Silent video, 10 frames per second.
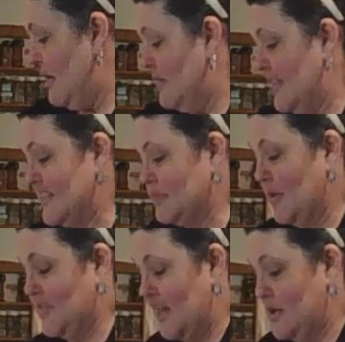That's
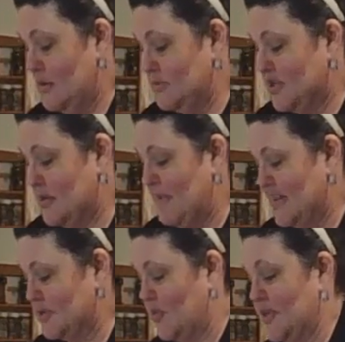what they use to
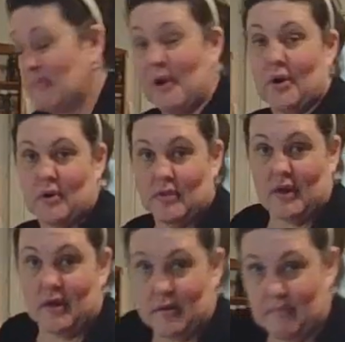mess with the
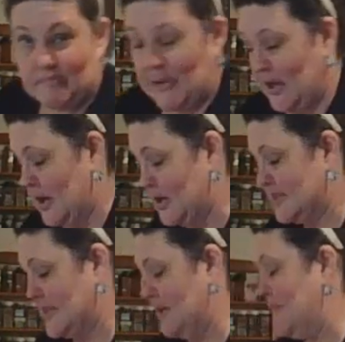
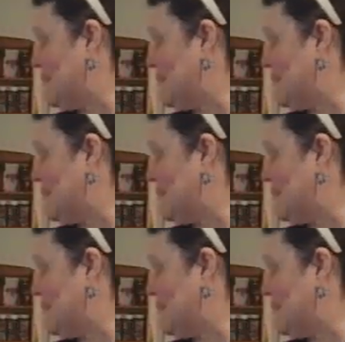bugs.